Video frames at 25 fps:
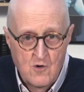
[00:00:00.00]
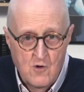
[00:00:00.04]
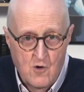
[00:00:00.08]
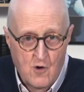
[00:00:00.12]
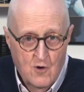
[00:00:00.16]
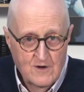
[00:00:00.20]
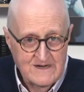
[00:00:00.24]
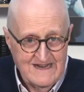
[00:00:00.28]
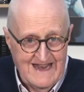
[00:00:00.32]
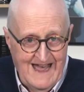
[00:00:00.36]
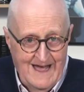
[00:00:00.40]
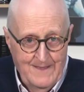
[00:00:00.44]

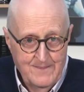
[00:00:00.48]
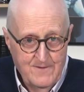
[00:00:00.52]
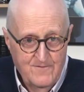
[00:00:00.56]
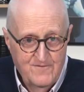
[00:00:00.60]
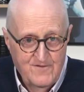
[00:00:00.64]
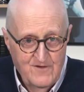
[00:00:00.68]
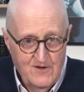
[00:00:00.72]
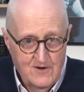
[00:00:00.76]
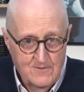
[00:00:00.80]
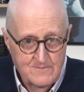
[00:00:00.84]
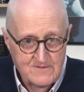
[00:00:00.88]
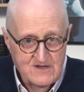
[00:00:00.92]
or to hand the
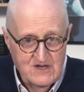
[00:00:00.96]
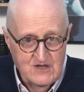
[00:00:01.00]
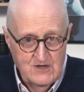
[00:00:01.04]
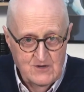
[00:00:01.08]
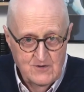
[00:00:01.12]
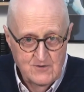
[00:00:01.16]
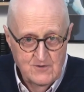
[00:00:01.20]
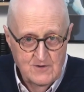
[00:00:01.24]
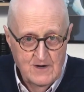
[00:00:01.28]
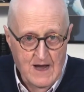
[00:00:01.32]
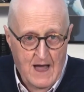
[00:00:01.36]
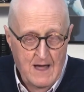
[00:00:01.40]
film to
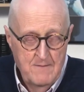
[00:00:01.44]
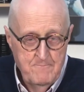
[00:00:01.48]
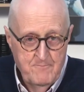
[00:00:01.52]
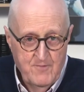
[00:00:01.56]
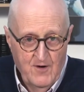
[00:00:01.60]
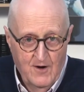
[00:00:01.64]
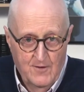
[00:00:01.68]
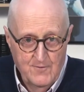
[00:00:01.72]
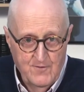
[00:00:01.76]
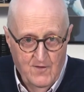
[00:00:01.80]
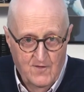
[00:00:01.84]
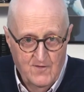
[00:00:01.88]
your
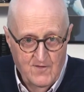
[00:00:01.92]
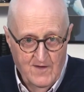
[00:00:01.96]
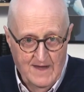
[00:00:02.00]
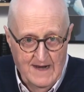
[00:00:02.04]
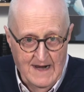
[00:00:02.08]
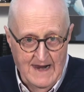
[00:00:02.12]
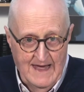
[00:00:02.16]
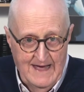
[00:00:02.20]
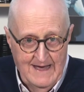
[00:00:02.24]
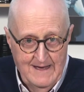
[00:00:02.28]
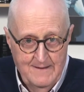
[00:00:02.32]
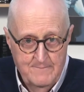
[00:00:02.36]
processing
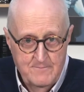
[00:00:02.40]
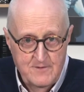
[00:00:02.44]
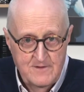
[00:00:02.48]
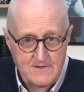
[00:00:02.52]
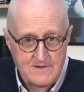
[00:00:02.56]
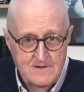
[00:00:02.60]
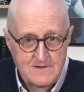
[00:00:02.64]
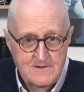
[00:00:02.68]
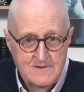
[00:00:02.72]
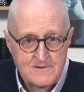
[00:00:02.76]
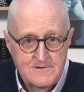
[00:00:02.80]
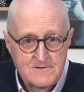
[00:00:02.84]
lab
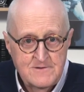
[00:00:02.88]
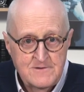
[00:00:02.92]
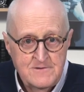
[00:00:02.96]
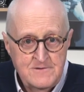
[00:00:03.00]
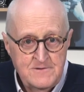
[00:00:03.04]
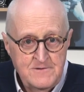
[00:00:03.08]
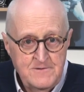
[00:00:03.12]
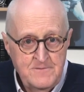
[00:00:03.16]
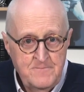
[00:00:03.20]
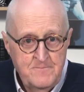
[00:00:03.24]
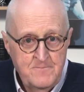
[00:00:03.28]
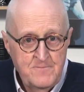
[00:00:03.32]

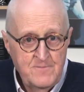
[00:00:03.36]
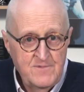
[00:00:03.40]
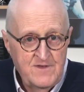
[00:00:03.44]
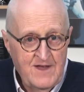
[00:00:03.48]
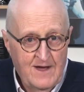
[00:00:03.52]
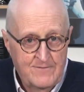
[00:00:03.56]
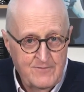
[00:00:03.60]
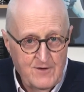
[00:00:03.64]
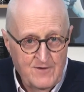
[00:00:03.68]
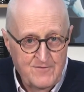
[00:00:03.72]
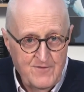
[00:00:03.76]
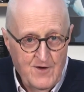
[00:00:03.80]
to
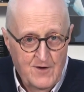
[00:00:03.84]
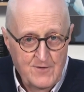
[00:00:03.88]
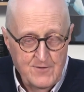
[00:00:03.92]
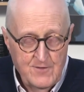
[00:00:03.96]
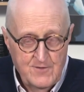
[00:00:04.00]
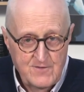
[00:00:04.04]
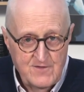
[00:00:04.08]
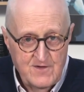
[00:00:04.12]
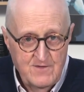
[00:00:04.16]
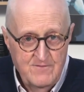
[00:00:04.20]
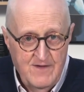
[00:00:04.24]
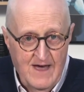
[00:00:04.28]
have your
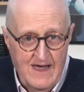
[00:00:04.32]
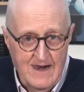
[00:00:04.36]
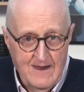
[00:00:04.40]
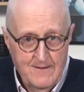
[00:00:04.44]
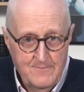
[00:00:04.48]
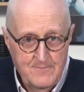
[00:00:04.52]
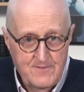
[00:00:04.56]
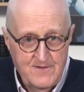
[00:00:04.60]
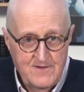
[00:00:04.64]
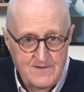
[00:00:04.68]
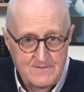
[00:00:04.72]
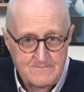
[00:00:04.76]
photos
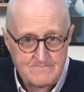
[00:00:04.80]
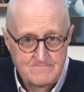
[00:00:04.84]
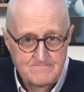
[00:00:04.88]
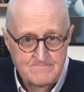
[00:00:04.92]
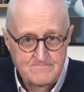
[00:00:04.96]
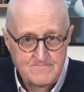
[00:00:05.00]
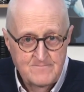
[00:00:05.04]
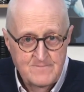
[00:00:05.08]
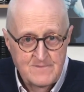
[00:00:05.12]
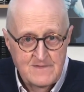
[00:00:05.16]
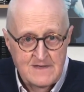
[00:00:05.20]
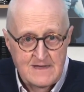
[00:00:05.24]
developed.
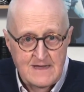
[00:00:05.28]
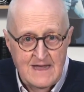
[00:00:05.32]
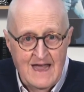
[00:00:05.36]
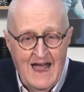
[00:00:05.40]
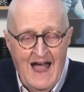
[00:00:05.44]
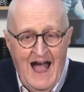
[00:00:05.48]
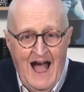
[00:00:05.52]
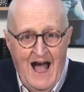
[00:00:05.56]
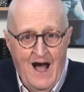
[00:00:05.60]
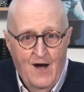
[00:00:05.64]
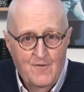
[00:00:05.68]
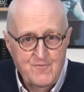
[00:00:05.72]

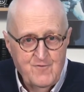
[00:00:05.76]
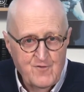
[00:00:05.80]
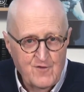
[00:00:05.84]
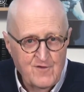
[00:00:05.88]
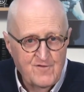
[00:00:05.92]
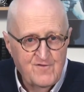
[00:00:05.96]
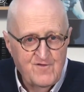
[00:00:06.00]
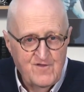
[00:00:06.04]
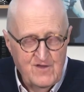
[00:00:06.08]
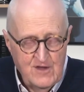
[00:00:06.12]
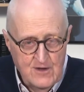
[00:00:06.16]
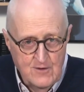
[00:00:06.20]
After
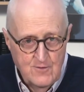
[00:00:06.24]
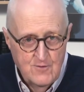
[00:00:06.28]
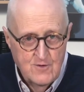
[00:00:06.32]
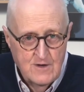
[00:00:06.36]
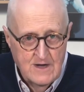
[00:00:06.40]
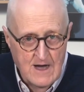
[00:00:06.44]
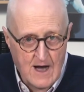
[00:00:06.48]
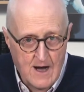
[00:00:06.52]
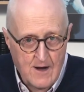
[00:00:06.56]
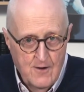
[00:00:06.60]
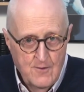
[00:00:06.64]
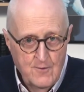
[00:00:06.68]
a few
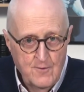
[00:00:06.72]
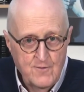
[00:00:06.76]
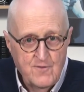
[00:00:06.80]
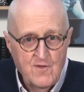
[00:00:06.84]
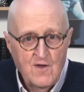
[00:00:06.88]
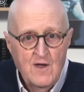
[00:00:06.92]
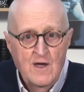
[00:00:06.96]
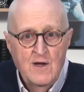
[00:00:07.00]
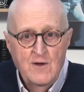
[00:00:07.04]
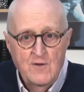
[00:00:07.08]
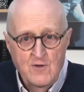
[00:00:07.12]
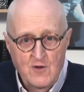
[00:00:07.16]
goes,
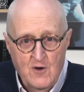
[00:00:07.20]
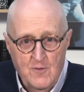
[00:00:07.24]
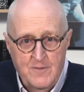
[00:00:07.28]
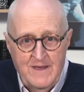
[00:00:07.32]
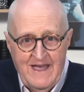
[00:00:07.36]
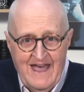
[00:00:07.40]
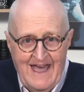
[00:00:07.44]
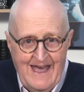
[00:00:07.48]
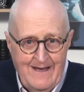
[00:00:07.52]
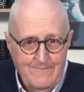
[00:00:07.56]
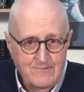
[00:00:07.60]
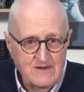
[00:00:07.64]
you'll
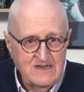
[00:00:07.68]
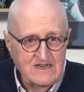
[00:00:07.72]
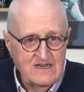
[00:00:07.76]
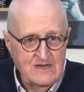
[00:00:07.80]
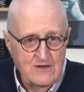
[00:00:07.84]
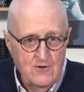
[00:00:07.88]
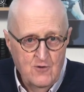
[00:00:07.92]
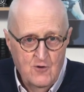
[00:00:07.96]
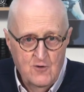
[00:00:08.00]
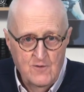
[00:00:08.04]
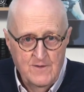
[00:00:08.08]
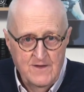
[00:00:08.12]
be able to
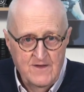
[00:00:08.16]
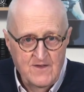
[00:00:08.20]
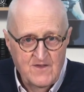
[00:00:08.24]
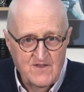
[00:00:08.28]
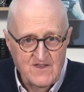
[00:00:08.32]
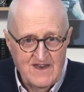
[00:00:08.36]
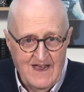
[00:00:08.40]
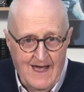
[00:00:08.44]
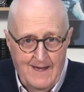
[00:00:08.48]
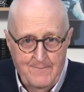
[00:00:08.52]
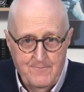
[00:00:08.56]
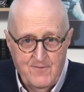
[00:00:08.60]
do all these
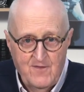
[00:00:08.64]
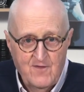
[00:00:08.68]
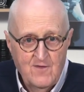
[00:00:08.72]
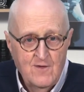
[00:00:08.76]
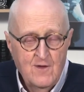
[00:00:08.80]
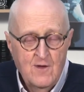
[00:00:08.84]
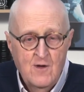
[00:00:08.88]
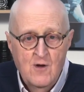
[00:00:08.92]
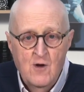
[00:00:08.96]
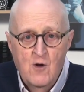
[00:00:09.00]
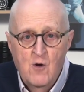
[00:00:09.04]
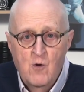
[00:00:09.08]
steps
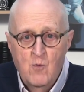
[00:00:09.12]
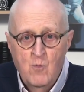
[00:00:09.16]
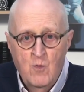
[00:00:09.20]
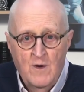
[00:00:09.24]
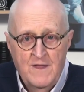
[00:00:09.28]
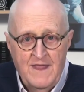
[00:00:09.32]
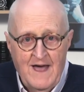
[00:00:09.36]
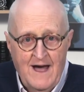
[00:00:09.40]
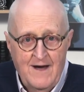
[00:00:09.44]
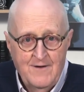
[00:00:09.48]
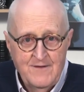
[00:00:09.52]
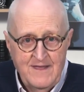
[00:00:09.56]

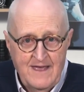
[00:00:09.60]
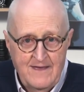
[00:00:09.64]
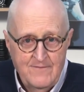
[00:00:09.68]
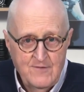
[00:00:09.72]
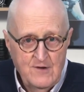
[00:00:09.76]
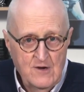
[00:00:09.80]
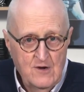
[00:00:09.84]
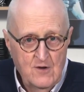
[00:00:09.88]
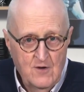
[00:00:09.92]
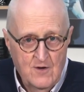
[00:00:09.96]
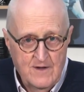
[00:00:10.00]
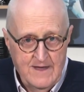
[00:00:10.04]
without
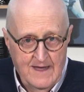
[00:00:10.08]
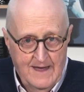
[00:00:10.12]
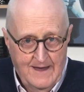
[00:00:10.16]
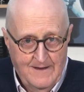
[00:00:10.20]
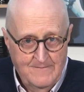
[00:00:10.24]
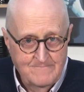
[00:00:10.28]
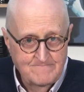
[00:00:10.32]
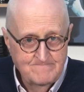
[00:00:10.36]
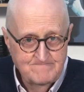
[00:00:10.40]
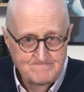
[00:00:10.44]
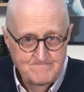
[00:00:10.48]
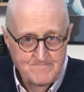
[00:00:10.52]
even
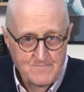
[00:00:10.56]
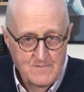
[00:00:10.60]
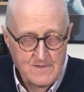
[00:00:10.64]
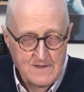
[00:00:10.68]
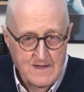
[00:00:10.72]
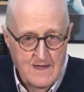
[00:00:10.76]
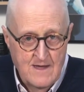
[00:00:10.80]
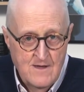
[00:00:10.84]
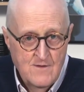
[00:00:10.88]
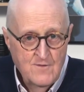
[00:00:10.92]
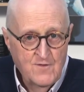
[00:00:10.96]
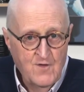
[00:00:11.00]
looking.
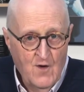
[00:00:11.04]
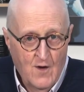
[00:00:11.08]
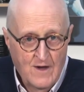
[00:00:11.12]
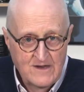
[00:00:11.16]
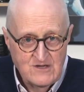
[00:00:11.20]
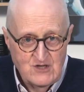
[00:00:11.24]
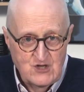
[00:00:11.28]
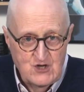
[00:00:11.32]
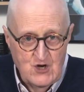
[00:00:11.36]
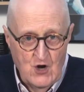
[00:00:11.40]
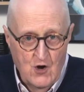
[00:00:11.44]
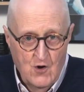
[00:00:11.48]
So
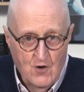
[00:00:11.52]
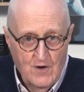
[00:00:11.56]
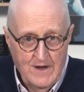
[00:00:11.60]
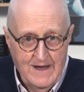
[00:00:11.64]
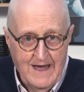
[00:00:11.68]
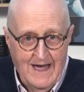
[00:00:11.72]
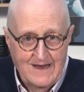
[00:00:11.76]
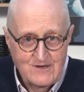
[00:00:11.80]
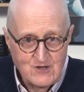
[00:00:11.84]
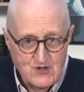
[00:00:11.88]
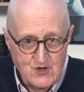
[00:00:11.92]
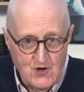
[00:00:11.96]

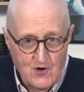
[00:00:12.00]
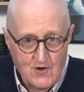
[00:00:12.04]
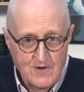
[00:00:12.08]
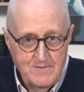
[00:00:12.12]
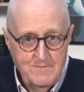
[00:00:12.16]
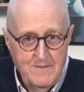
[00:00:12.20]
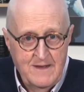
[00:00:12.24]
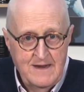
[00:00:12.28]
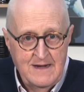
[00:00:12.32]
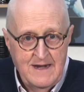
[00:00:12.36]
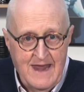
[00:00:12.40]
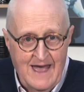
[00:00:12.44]
enjoy, and
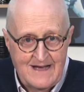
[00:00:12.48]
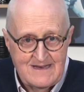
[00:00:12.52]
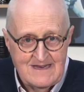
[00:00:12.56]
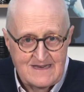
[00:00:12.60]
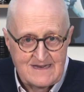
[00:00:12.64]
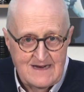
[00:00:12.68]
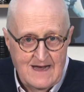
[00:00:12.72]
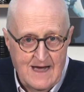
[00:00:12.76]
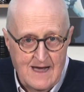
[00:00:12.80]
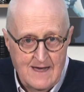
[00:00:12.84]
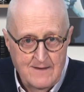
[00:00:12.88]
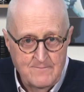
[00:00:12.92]
join me next
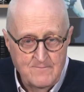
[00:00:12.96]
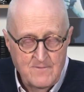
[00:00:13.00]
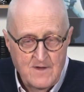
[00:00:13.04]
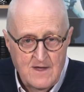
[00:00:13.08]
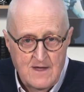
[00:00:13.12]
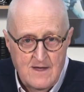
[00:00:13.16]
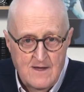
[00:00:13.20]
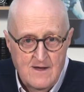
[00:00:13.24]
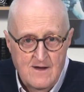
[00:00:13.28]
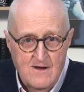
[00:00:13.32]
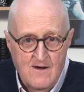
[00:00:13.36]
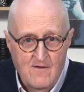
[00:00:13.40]
time
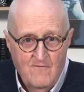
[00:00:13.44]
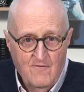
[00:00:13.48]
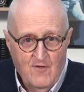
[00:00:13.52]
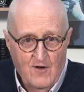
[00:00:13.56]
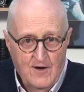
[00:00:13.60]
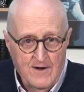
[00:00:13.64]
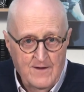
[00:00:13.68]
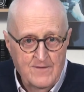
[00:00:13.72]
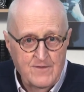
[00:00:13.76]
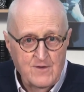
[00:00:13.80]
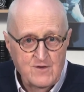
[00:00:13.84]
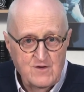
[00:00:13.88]
for
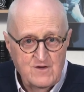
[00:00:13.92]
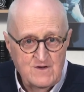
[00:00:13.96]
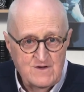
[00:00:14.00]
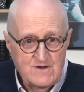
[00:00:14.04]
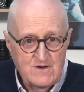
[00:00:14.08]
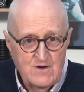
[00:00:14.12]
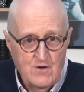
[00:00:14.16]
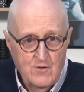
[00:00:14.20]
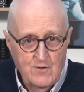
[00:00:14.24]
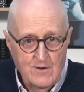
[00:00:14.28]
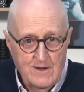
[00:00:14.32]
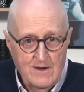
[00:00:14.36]
another
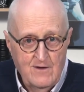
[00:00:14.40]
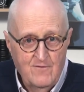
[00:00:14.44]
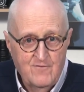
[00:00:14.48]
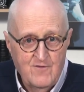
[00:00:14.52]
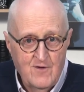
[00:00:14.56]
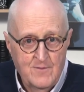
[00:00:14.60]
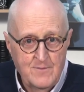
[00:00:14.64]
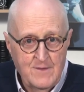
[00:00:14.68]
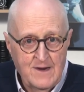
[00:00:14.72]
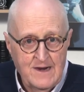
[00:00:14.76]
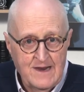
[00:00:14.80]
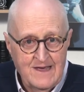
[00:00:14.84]
tutorial
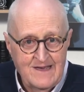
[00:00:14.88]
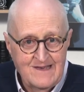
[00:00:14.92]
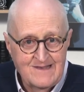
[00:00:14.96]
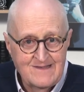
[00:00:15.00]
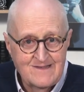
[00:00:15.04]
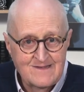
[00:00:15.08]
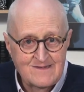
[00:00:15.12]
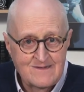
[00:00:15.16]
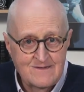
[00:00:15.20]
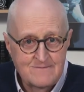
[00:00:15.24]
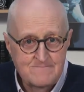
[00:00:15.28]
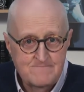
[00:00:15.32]
from the
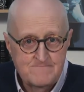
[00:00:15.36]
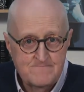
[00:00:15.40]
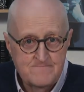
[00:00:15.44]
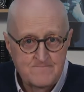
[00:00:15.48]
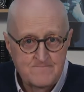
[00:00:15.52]
list.